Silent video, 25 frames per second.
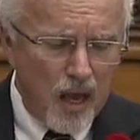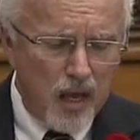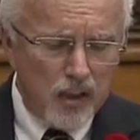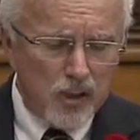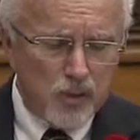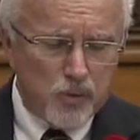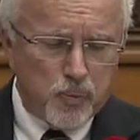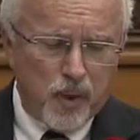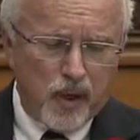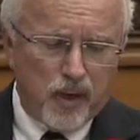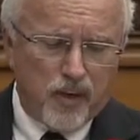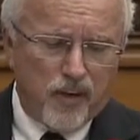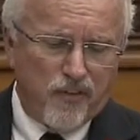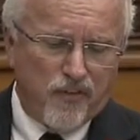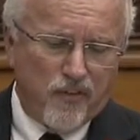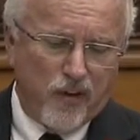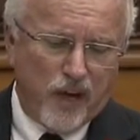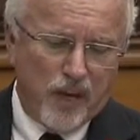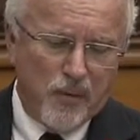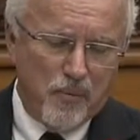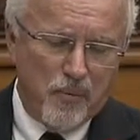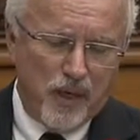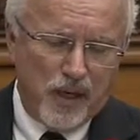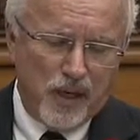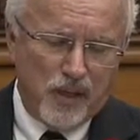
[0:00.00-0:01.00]
Speaker,
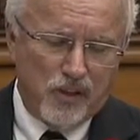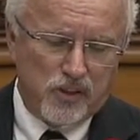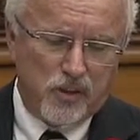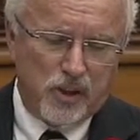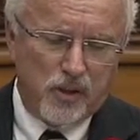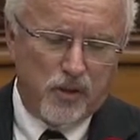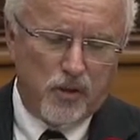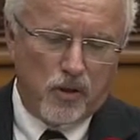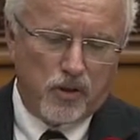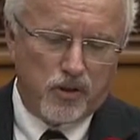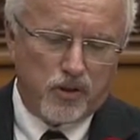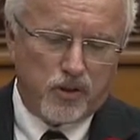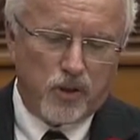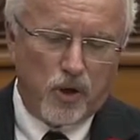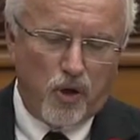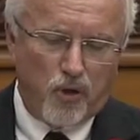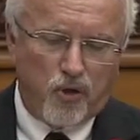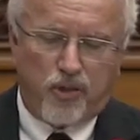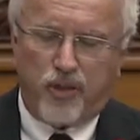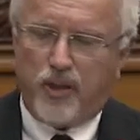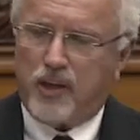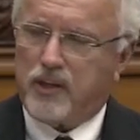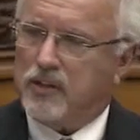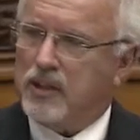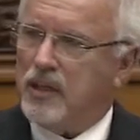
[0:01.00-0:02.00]
phragmites can grow so
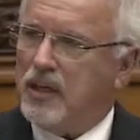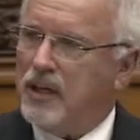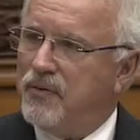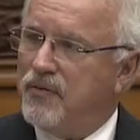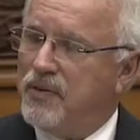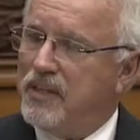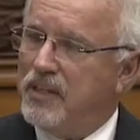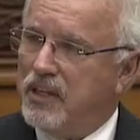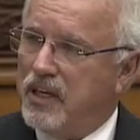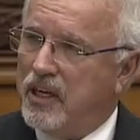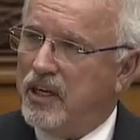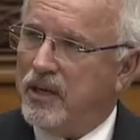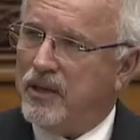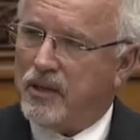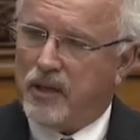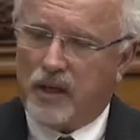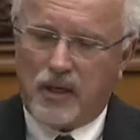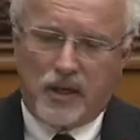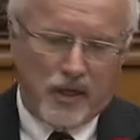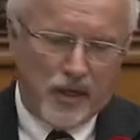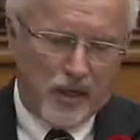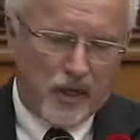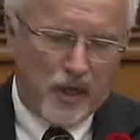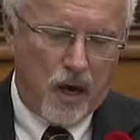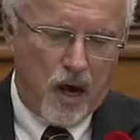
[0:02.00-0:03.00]
thick that even deer
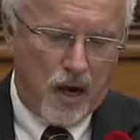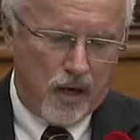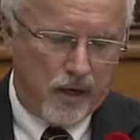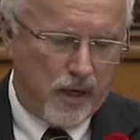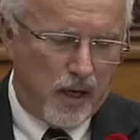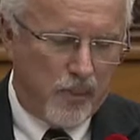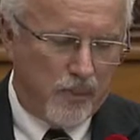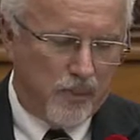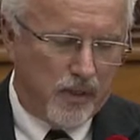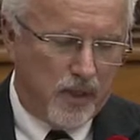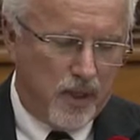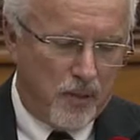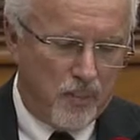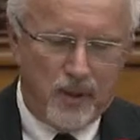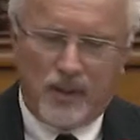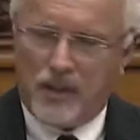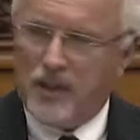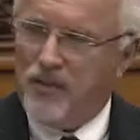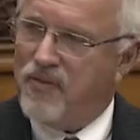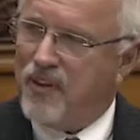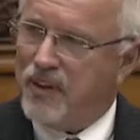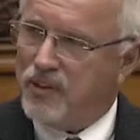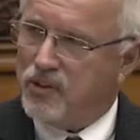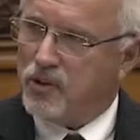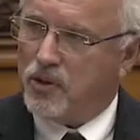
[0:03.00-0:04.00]
can get caught up them and
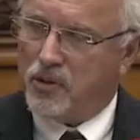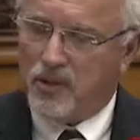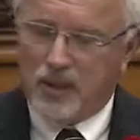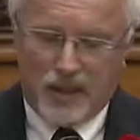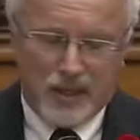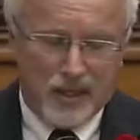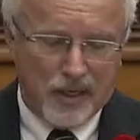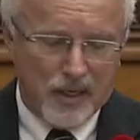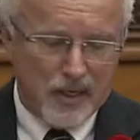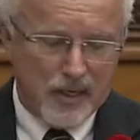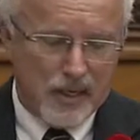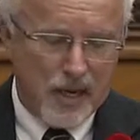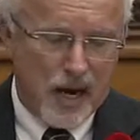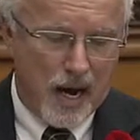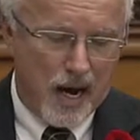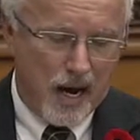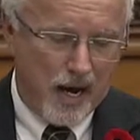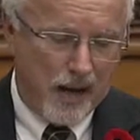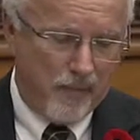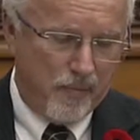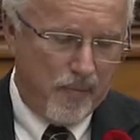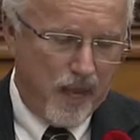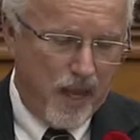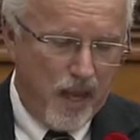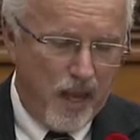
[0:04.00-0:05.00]
eventually die.